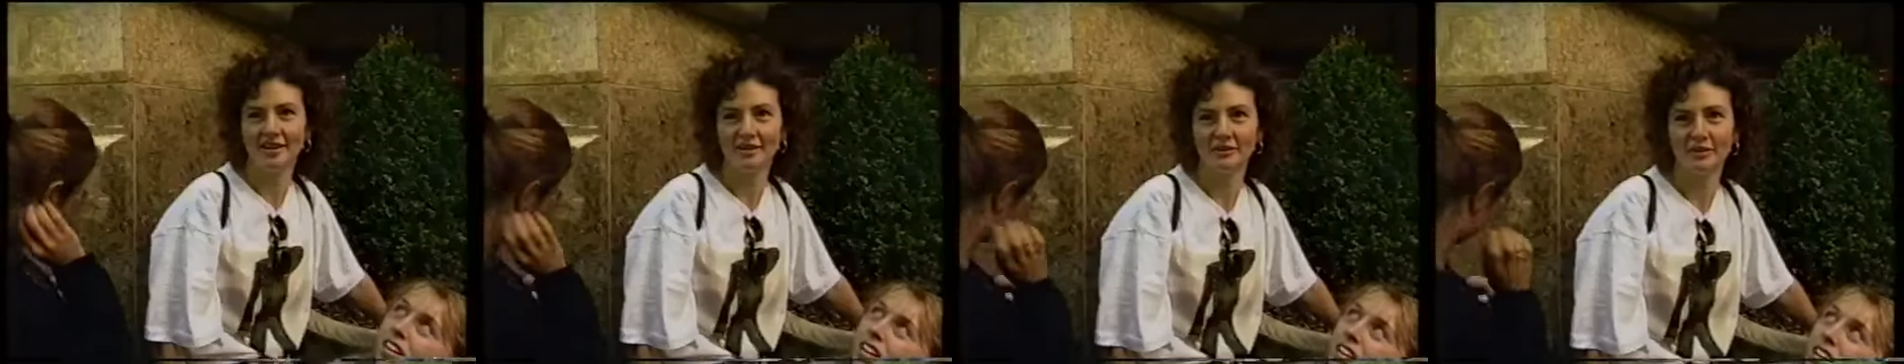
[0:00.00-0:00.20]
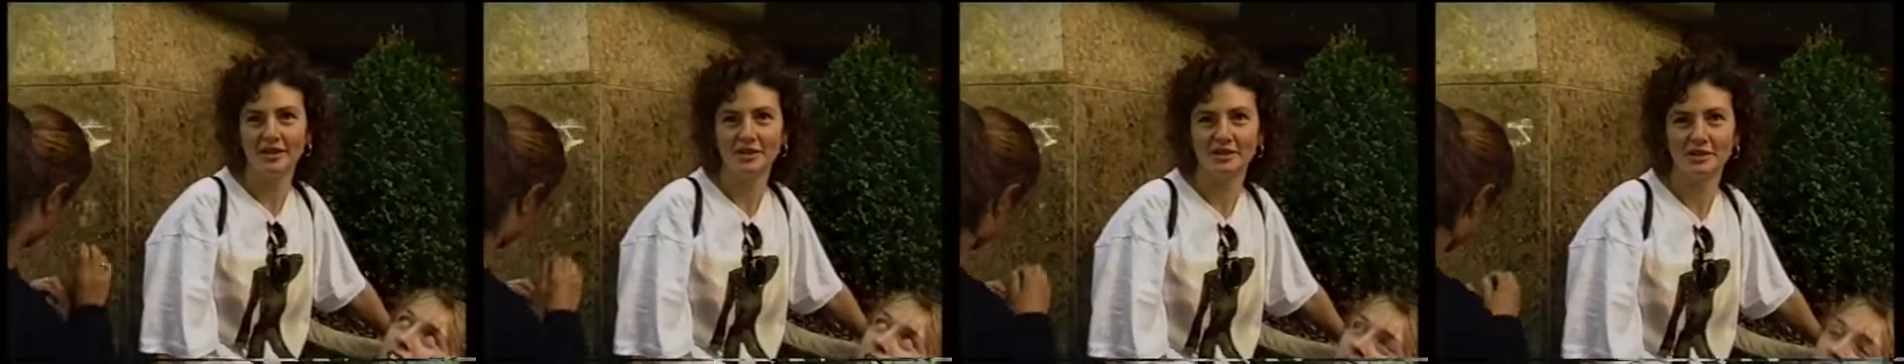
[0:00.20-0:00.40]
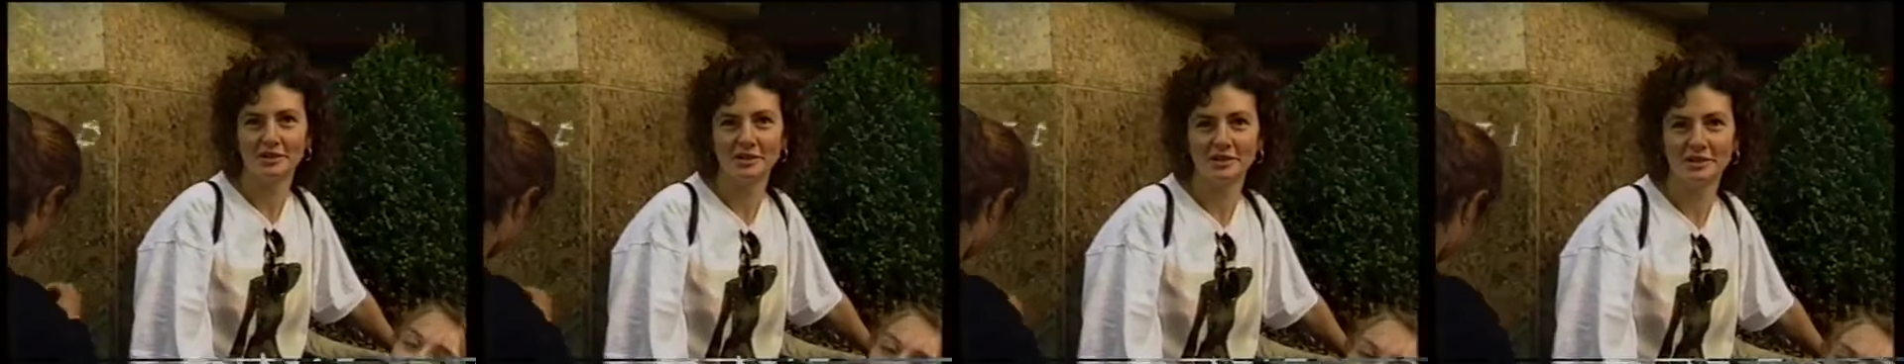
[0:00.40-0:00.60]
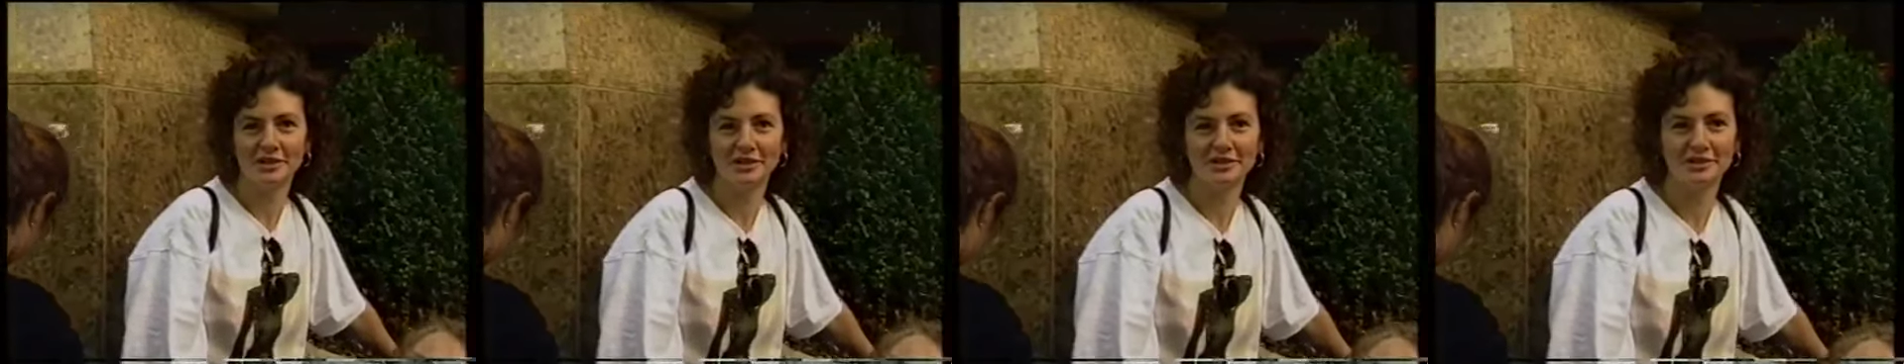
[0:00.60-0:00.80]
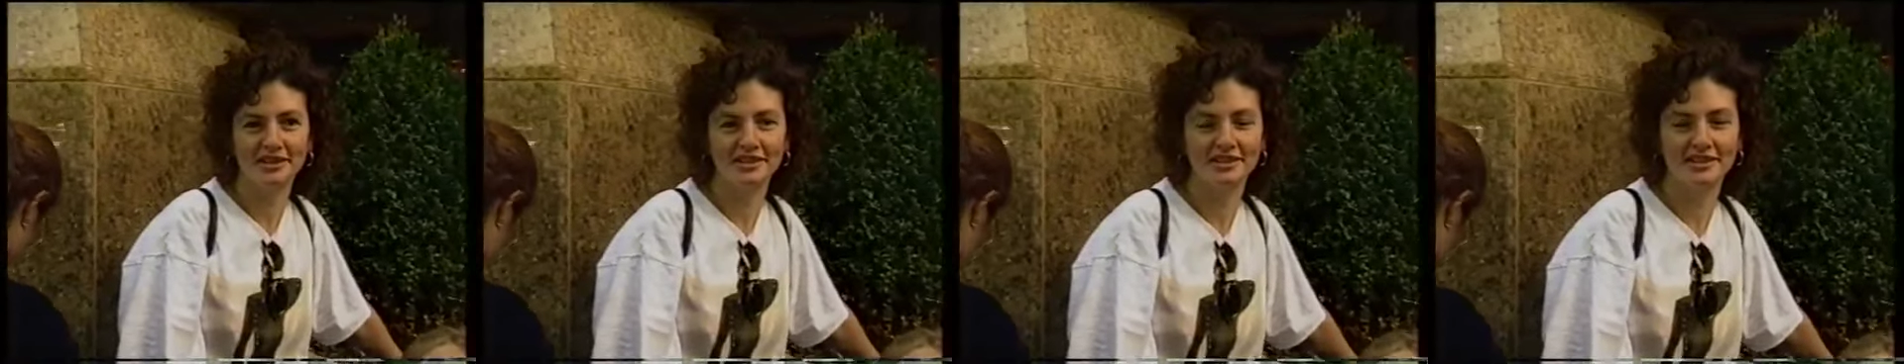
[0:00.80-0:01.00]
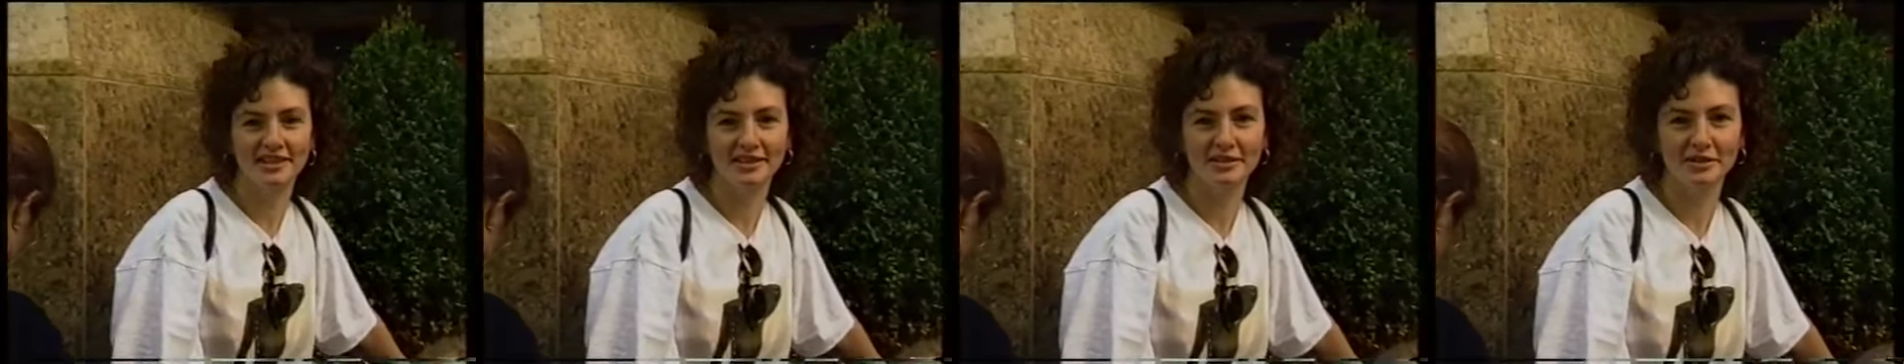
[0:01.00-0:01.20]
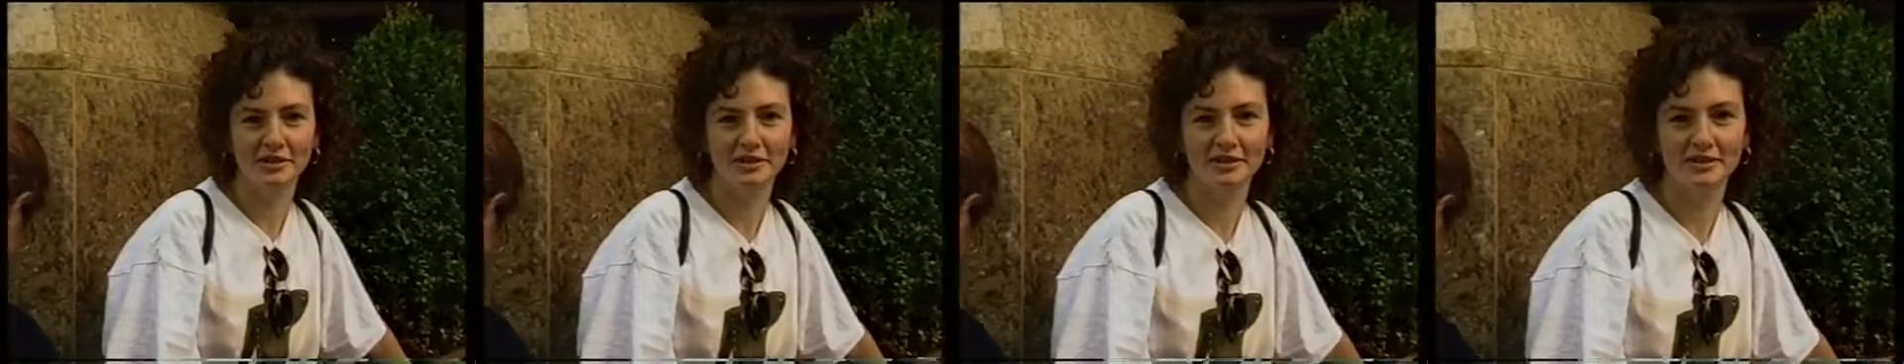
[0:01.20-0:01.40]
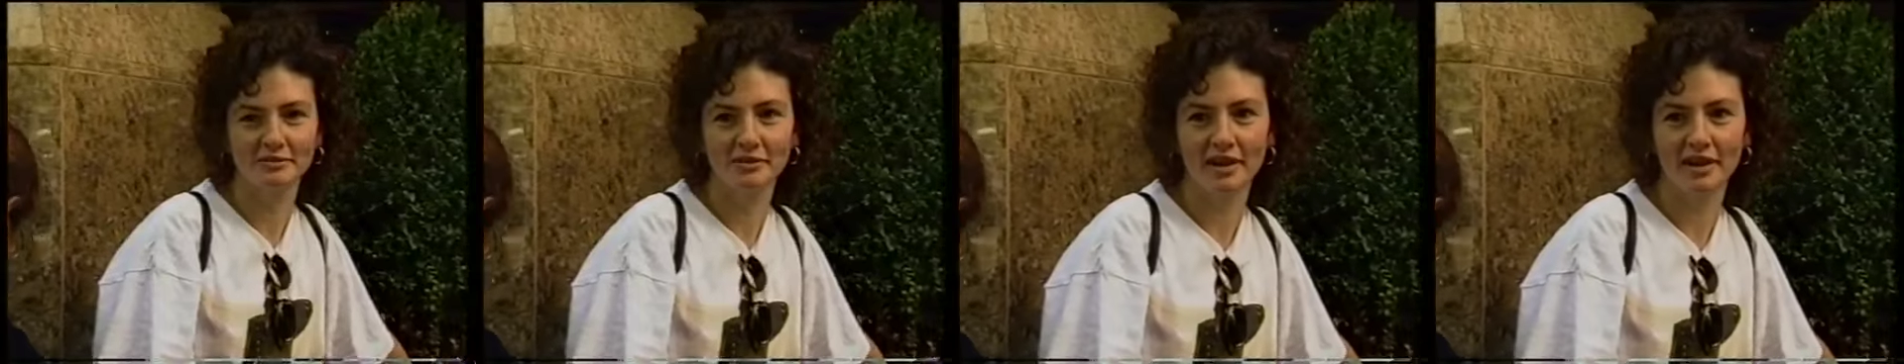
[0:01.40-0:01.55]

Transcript: One story was he was